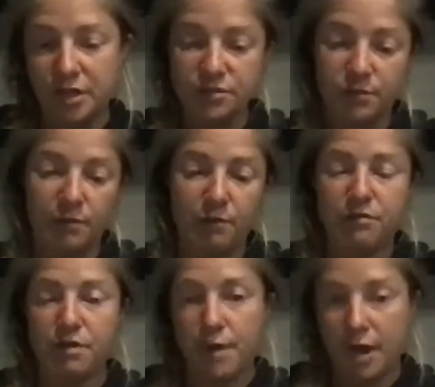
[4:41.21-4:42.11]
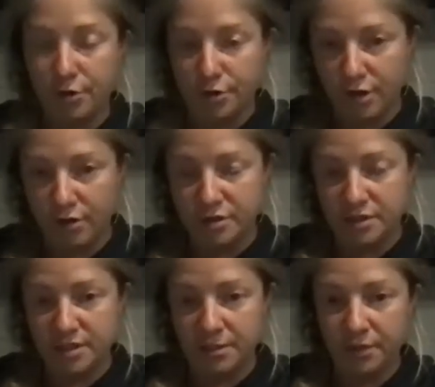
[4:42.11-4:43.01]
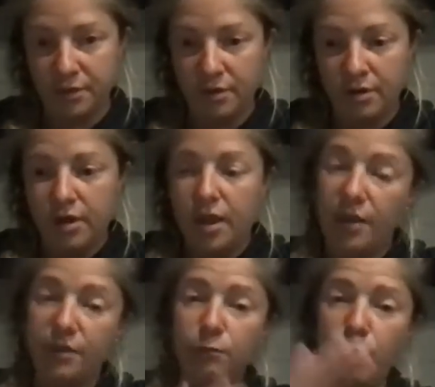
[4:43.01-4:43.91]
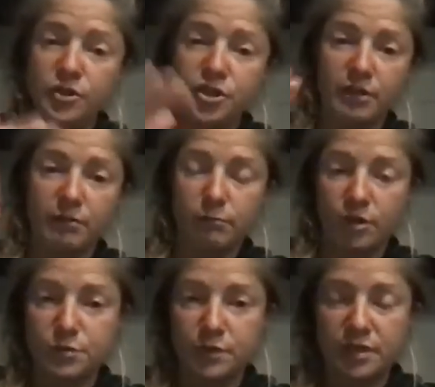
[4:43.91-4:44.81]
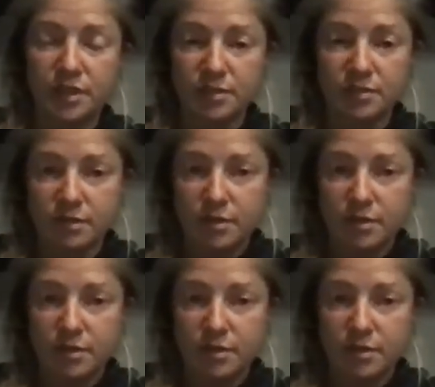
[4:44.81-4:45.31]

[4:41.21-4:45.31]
So I will throw $100 at something and then watch what it does,